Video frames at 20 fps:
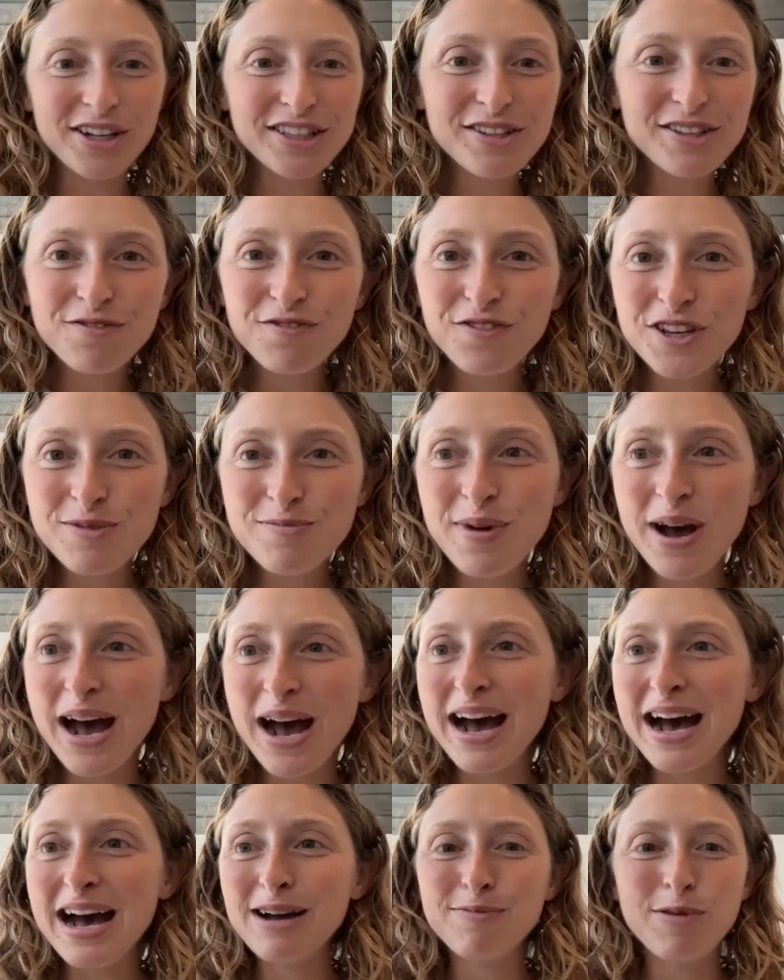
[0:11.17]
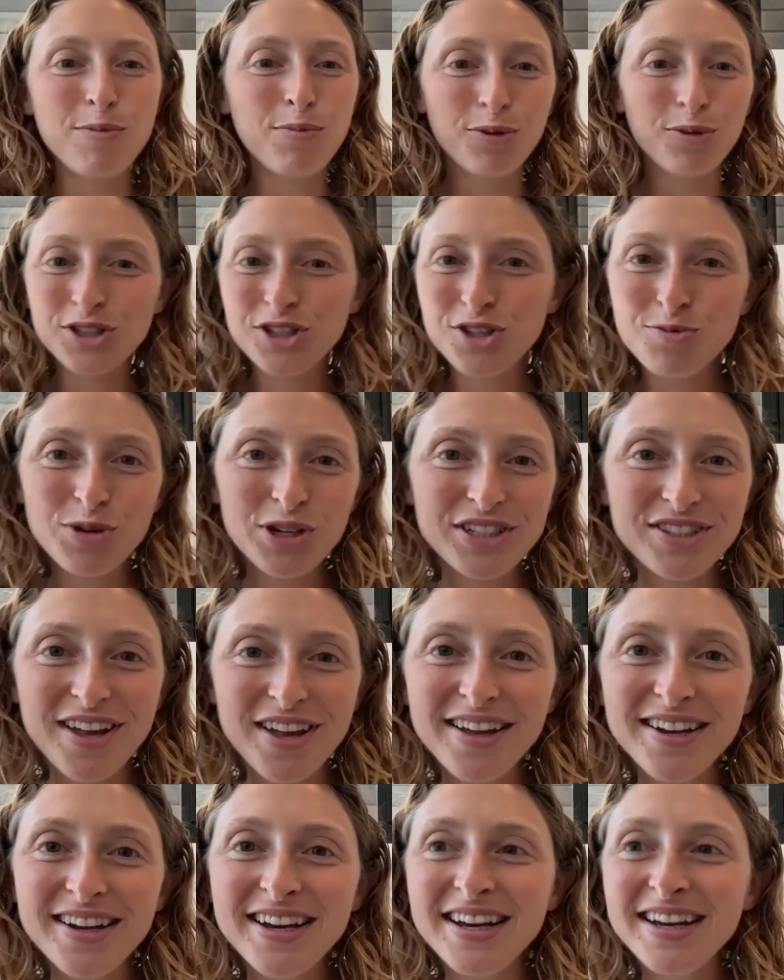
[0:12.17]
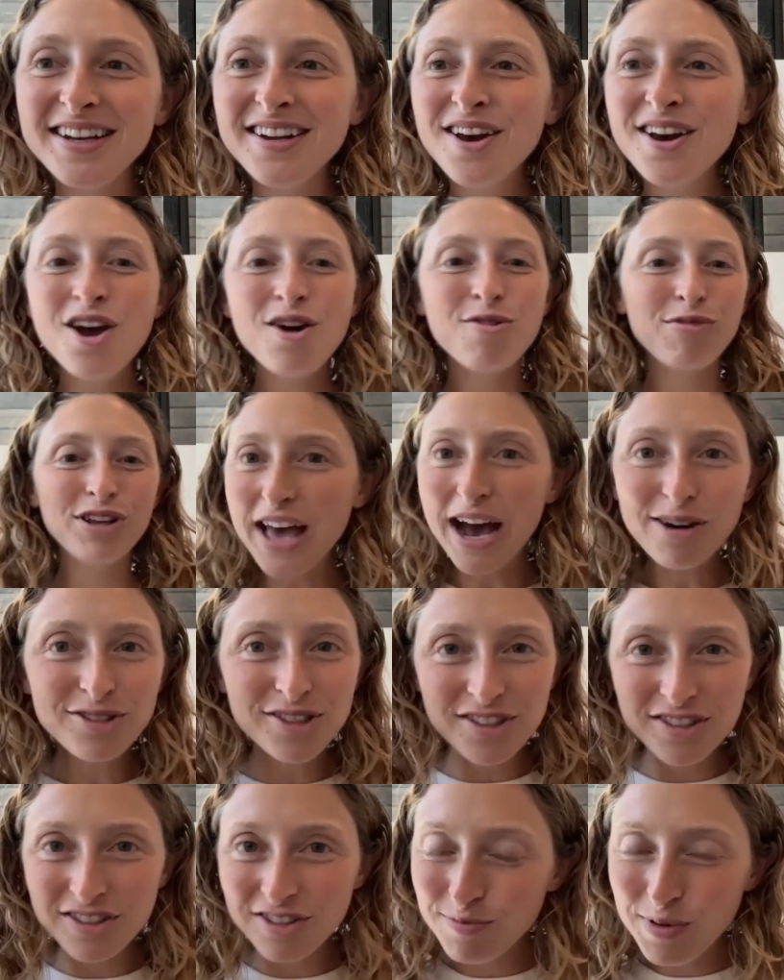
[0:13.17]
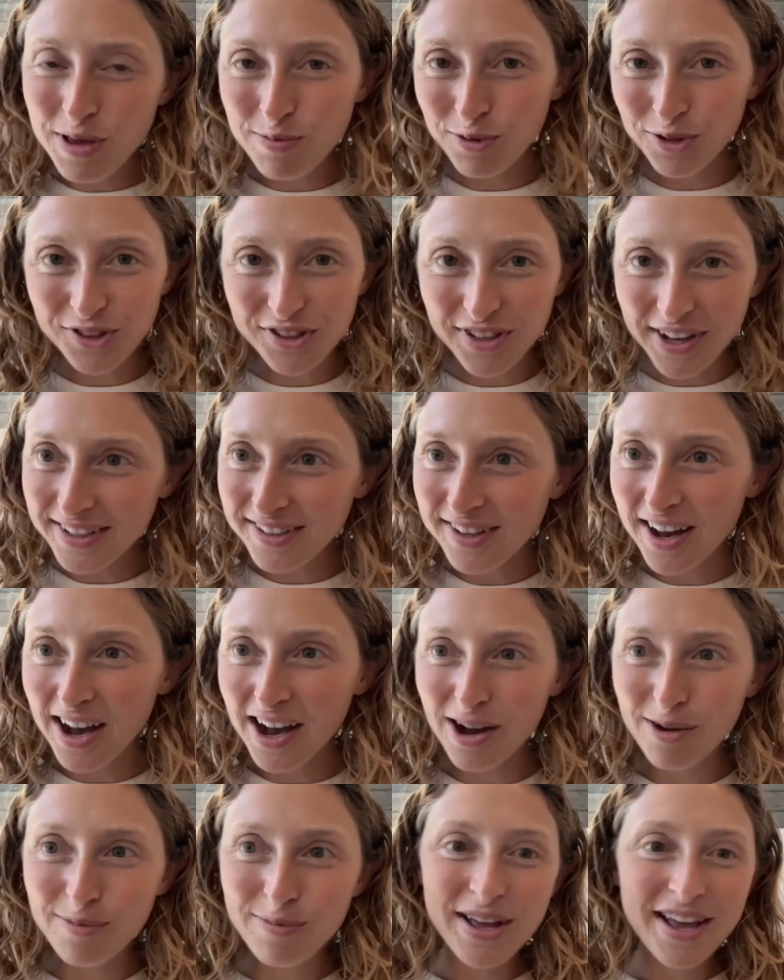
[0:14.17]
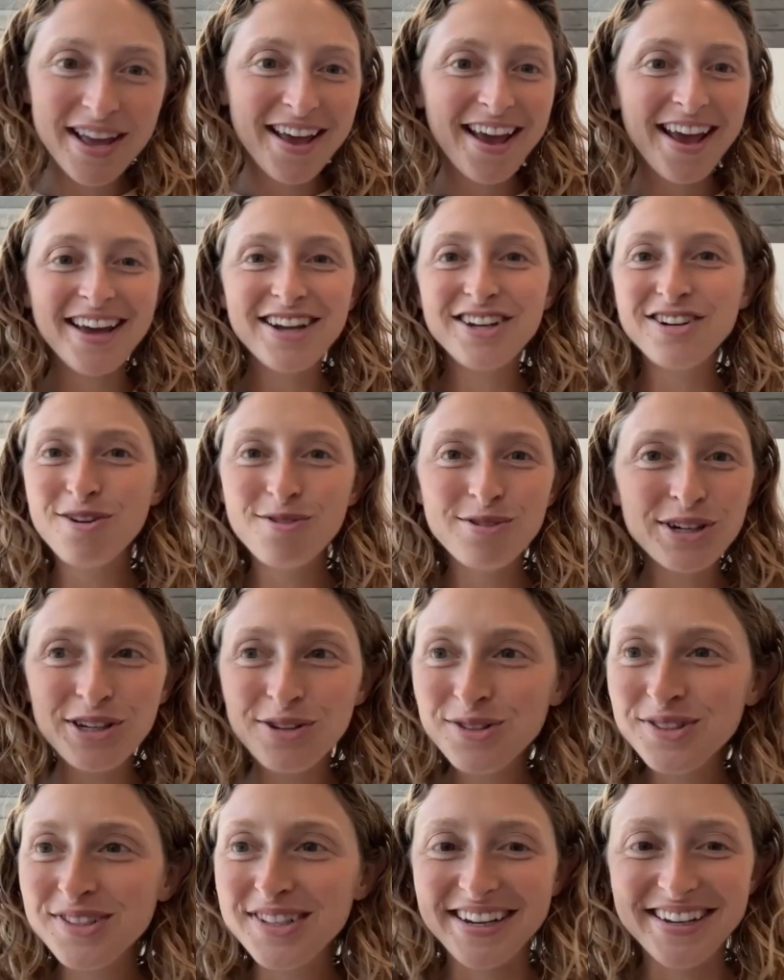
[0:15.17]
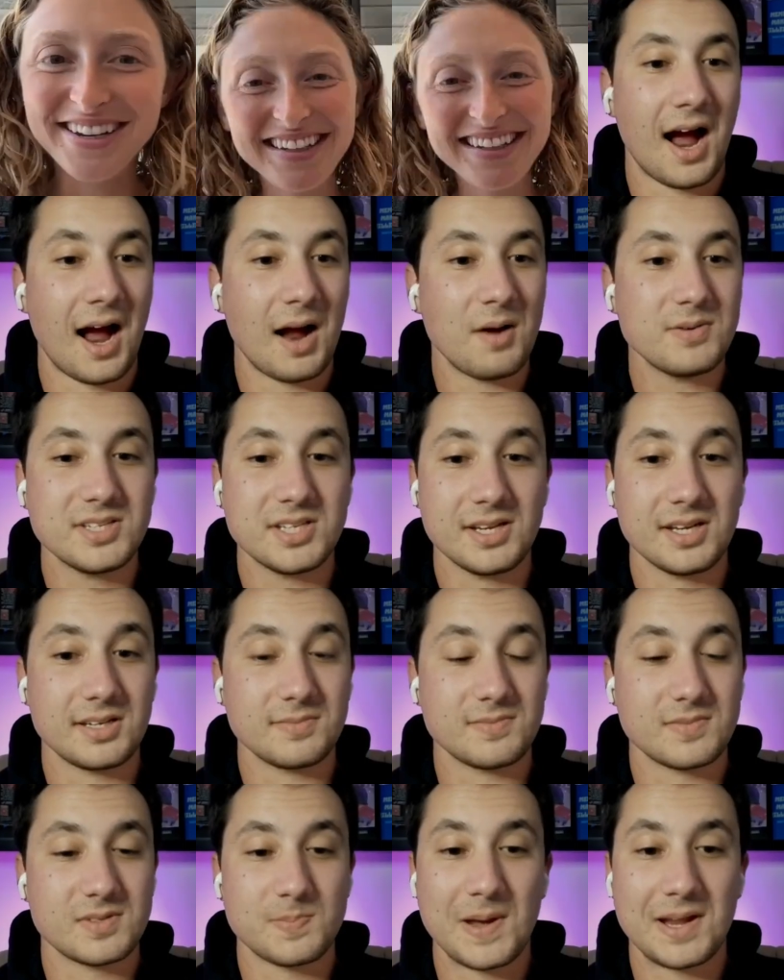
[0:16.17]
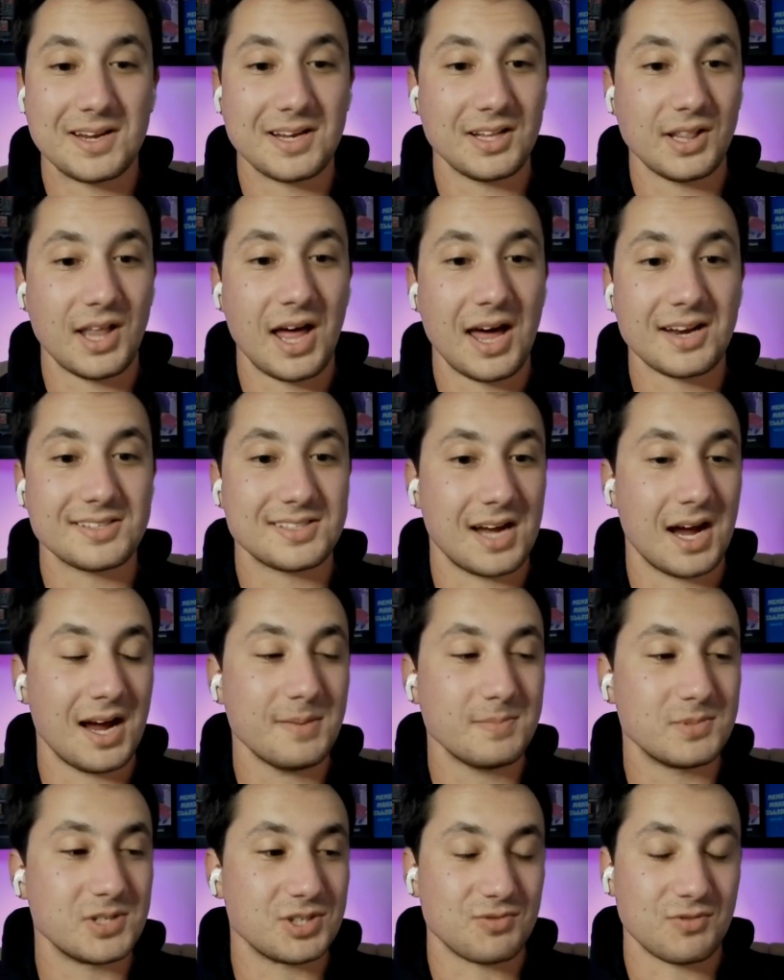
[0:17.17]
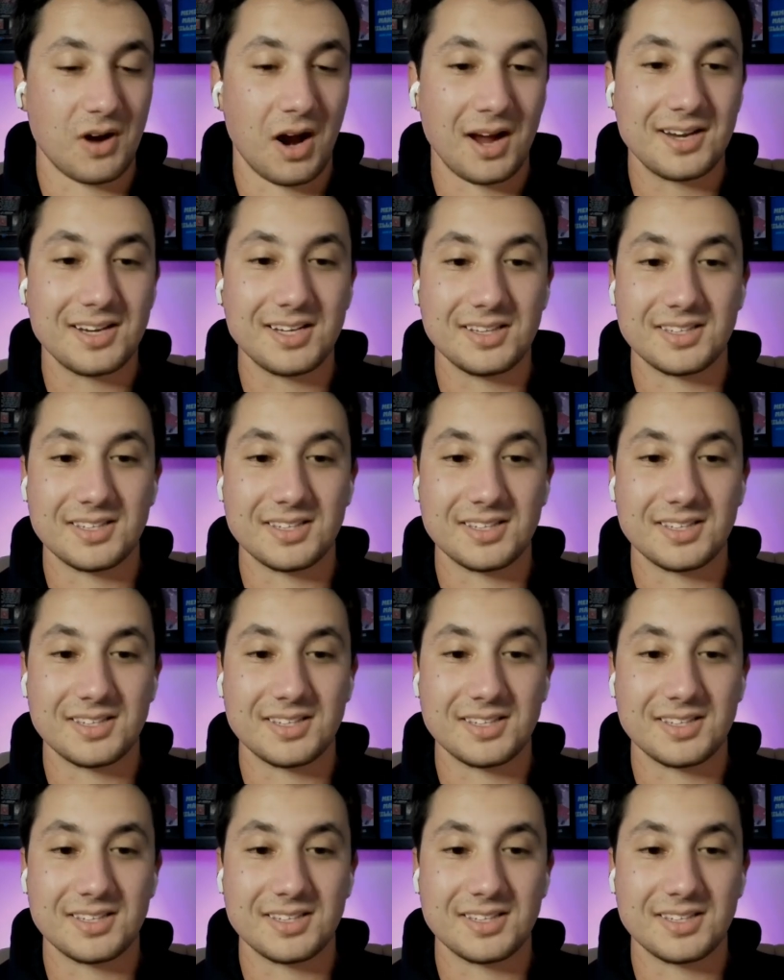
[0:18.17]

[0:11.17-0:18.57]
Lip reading: got some feedback. People were super excited. Thousands of people signed up and no one used it. was like spending a lot of time just riding the